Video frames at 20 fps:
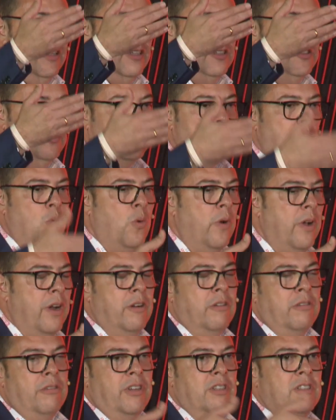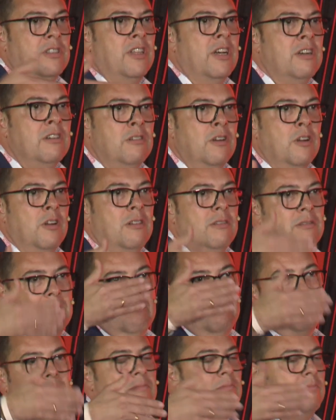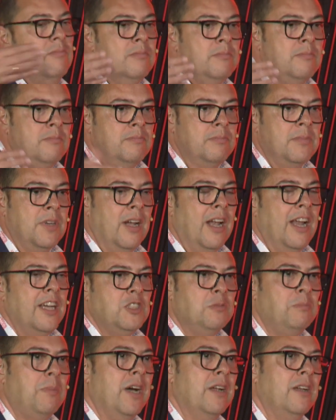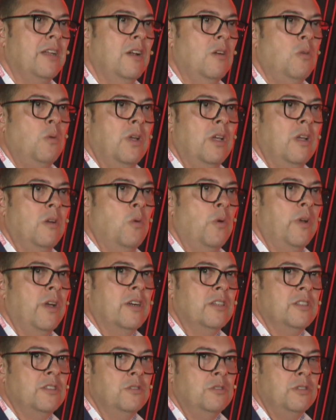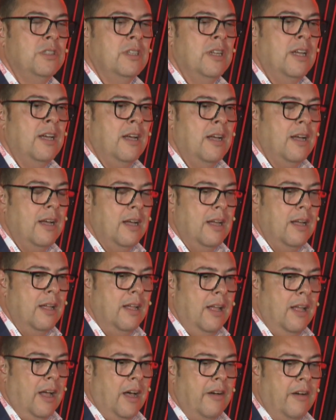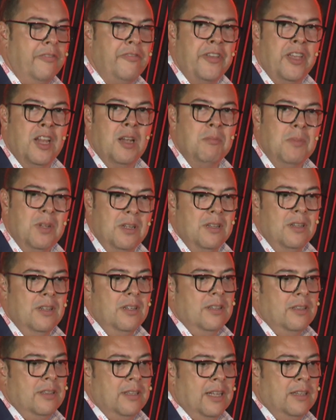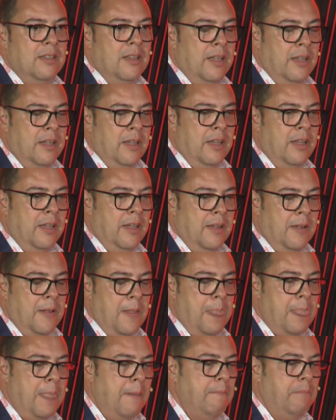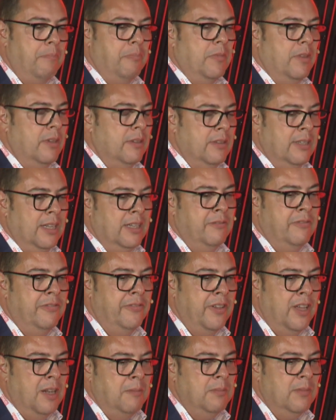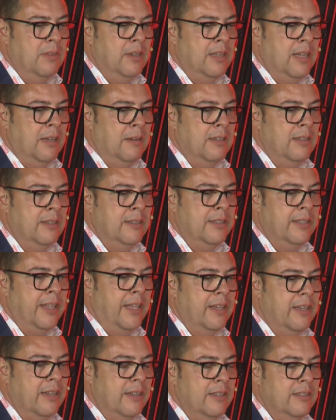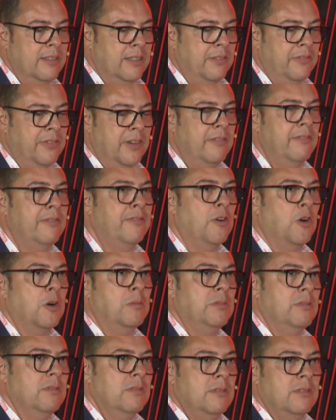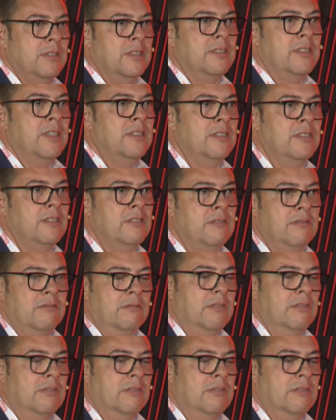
square or rectangle glass panel, we are using a film that film can take different forms. In this case, it's